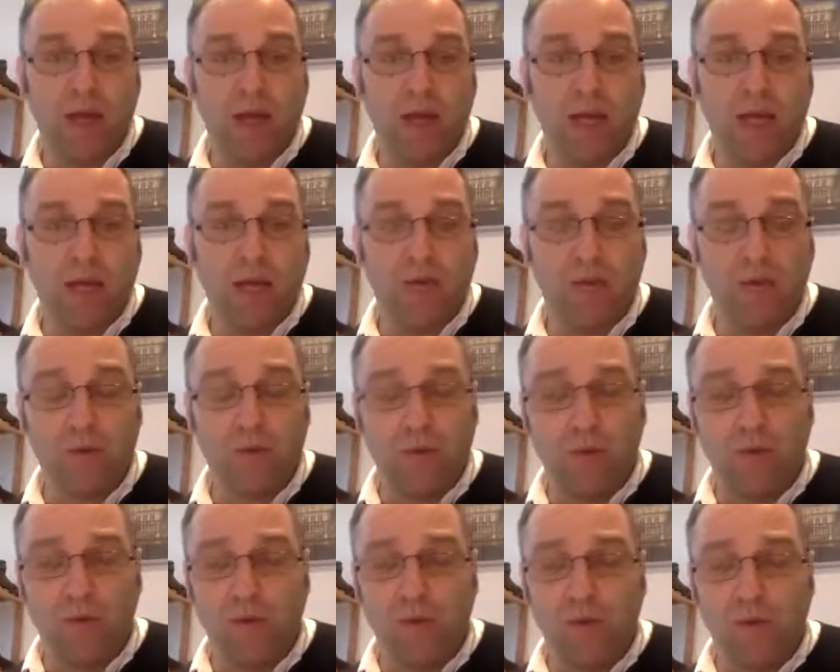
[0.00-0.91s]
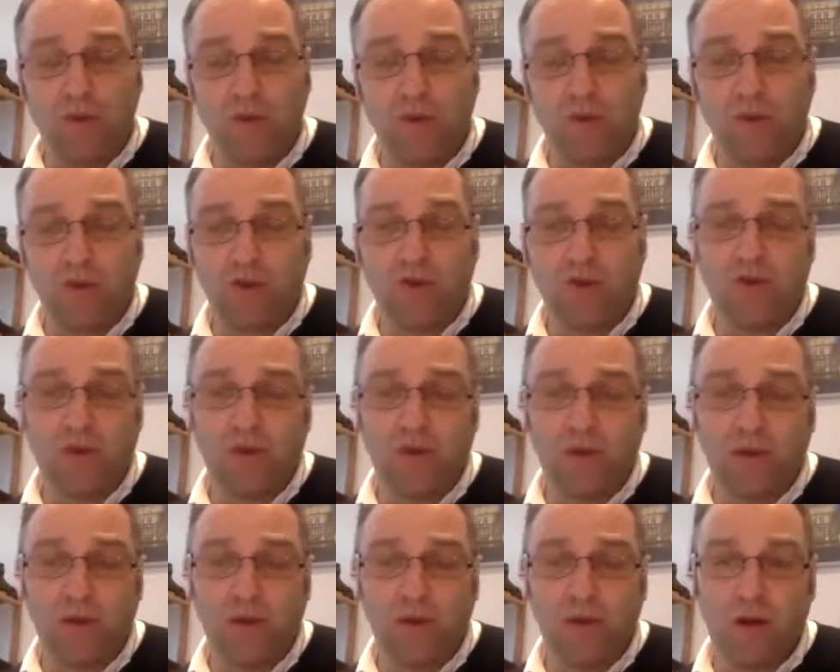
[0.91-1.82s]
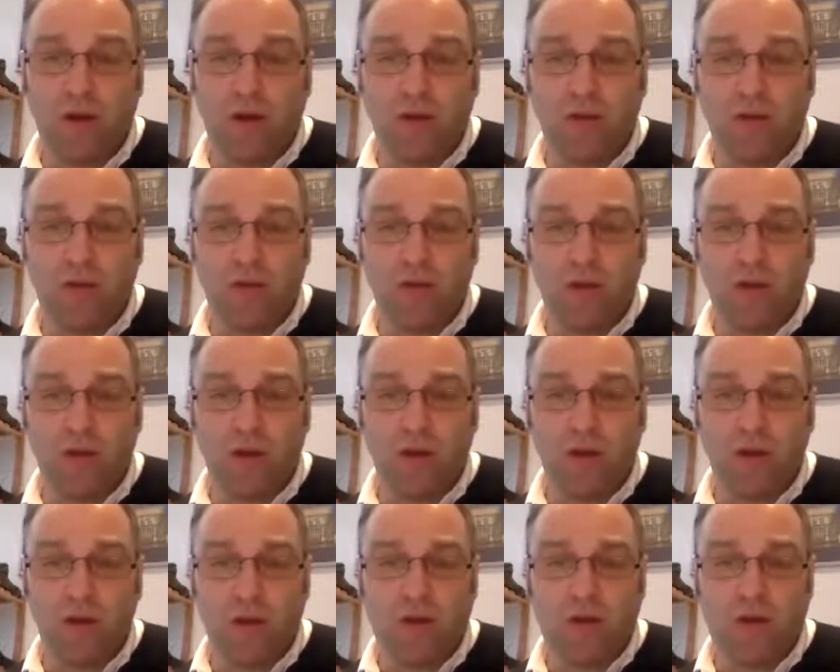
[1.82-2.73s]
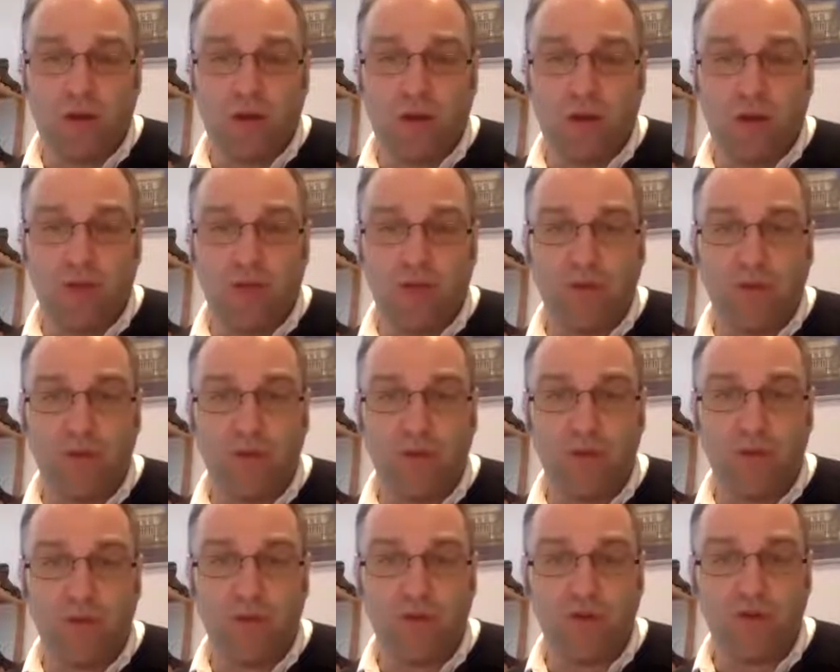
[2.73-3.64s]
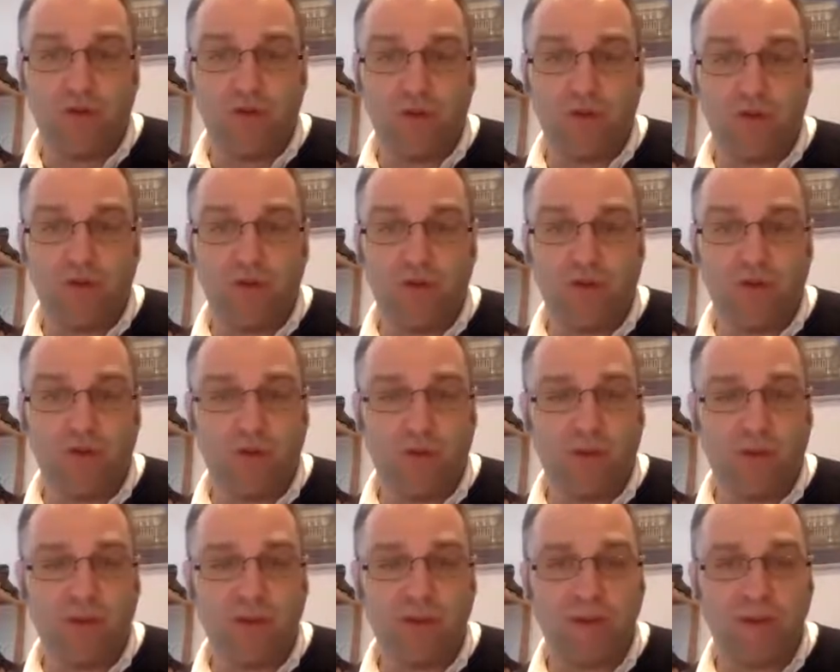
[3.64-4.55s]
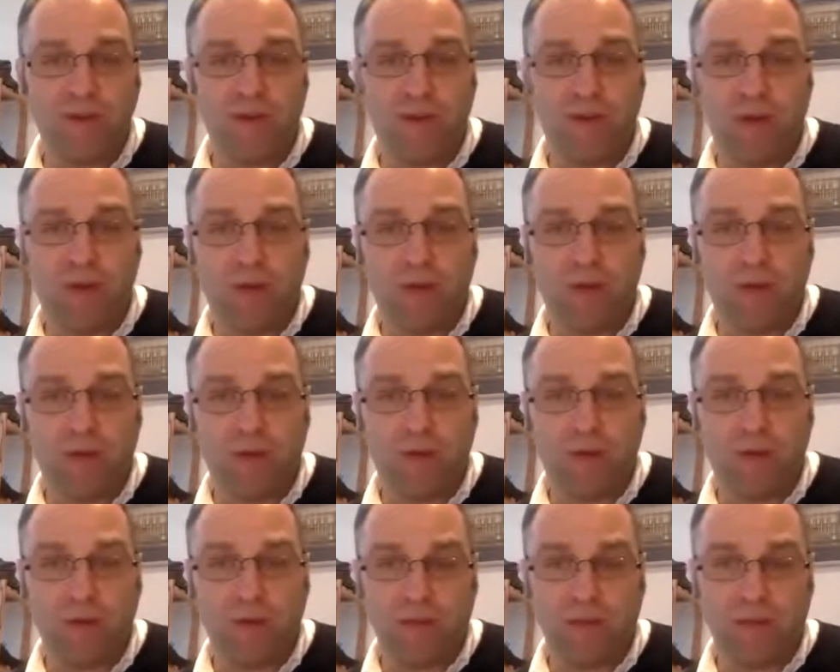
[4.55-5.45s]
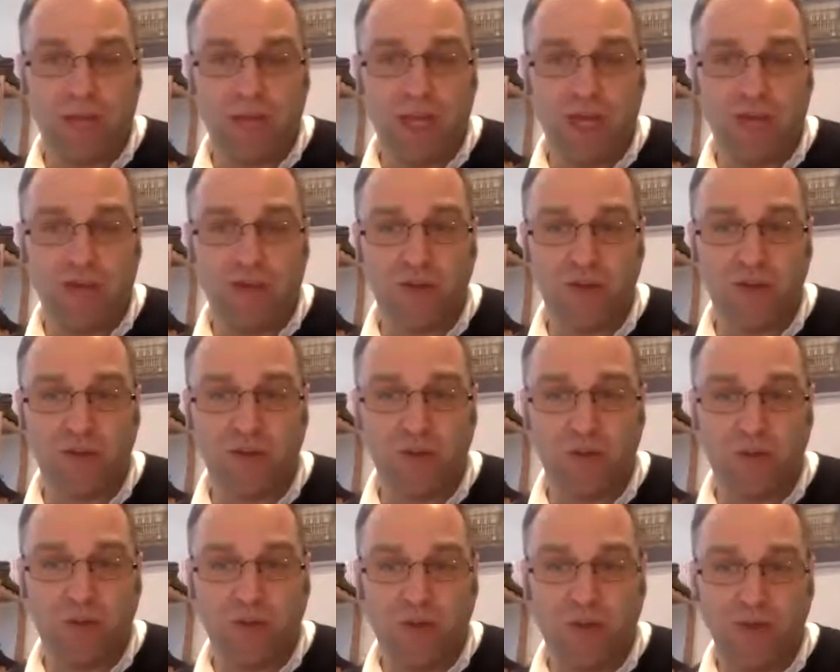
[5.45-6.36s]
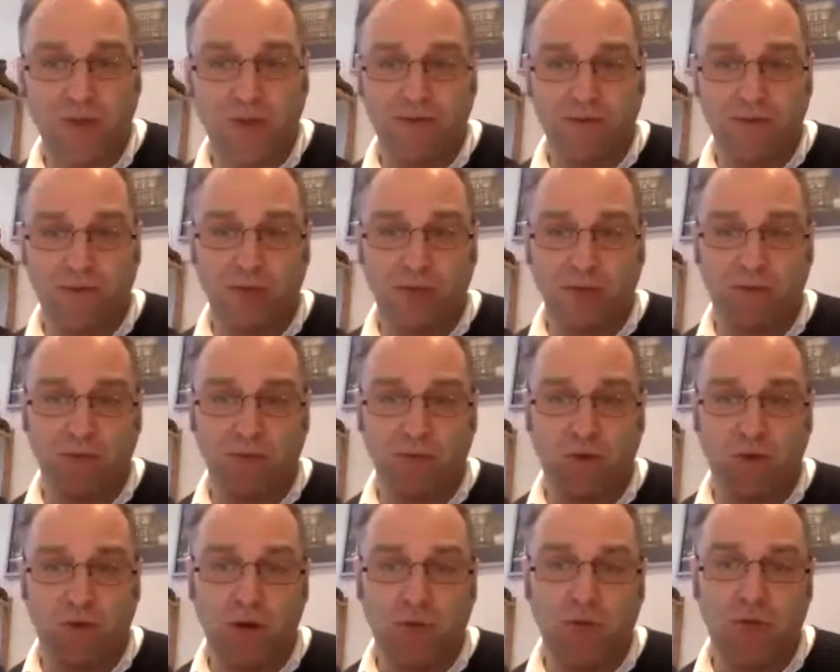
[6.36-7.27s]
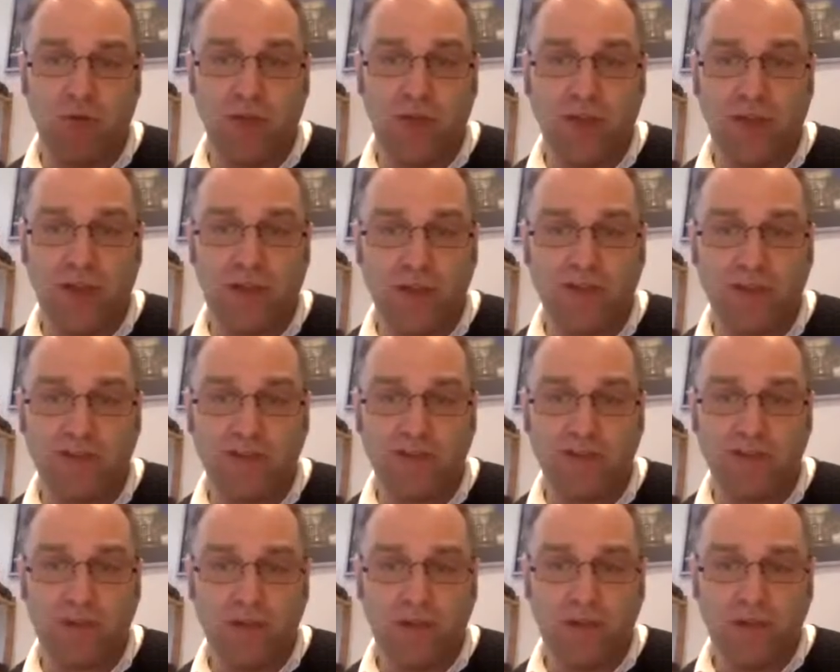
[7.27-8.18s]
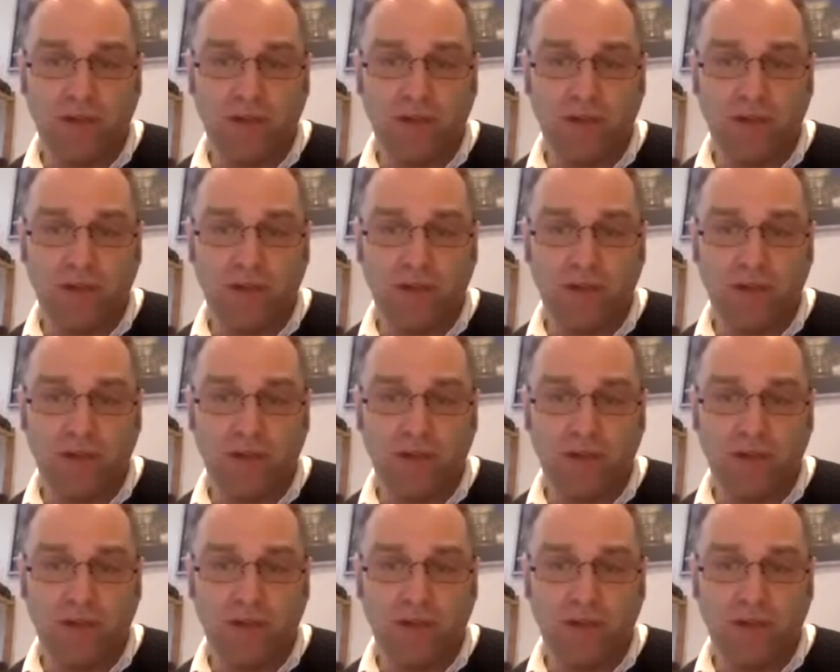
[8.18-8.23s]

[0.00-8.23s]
even research. Often researchers or companies that put out publications will have some reference in that's